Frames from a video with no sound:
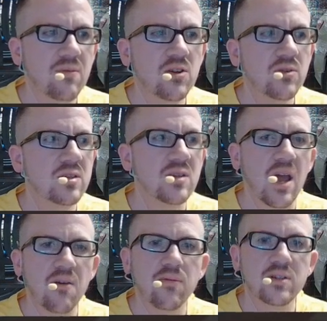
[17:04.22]
degrees
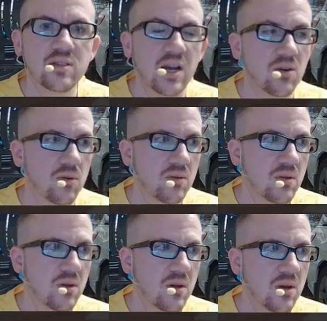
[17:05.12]
every cycle.
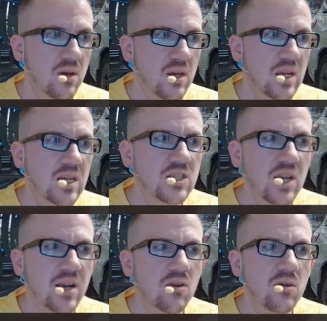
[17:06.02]
Each
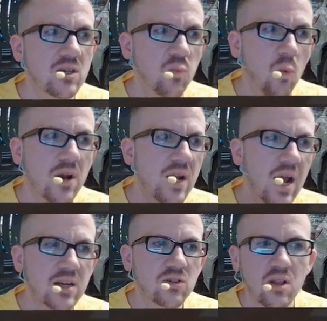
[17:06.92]
cycle is one
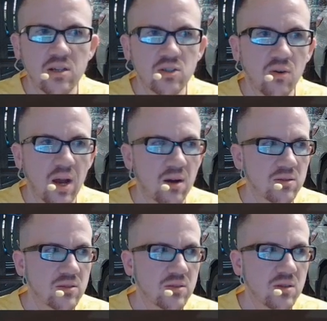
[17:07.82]
astrological
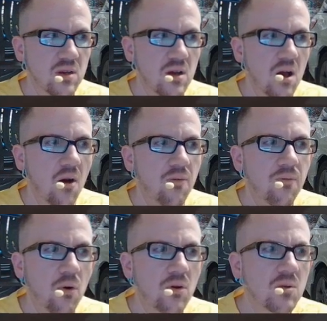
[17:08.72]
house. A
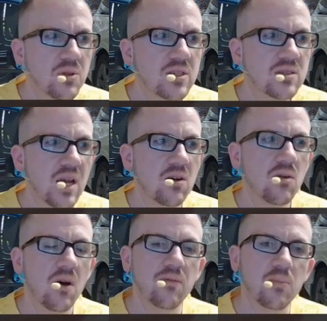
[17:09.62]
full complete
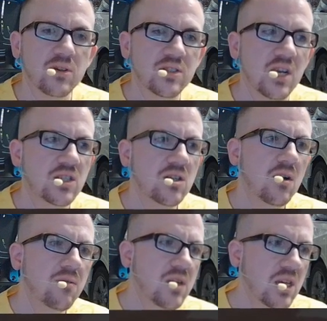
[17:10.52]
cycle of the precession
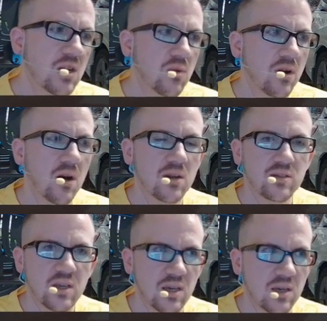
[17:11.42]
of the equinox
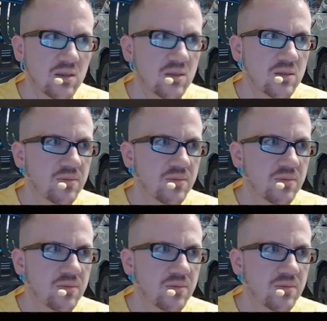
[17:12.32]
is